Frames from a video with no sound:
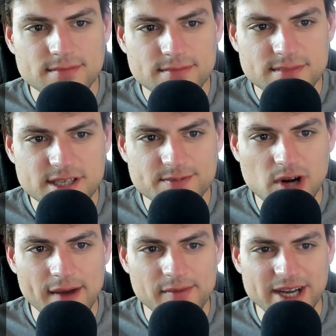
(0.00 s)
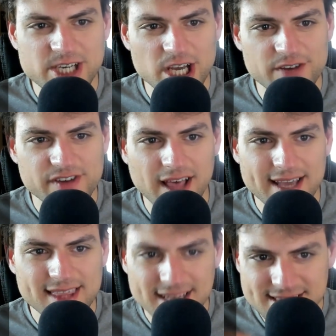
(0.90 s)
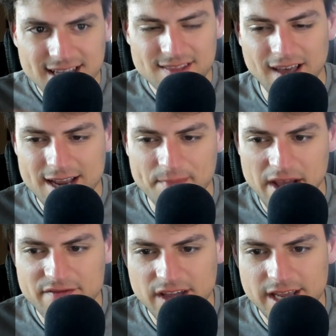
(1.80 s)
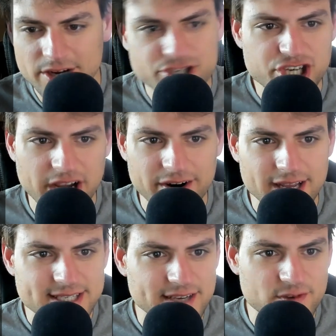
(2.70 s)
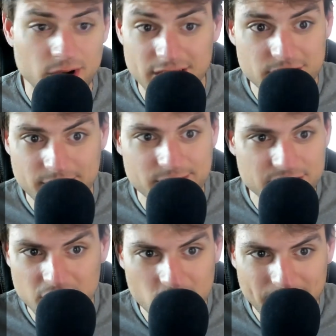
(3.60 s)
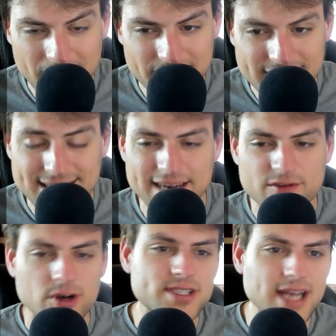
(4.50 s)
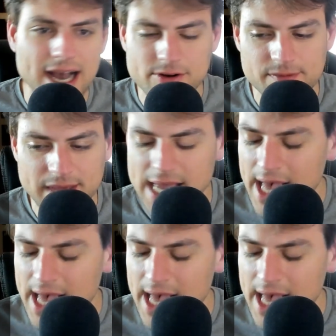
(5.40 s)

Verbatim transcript: subscribe to my channel if you like this. Like my video, share it if you want other people to know about it. And, of course, talk with me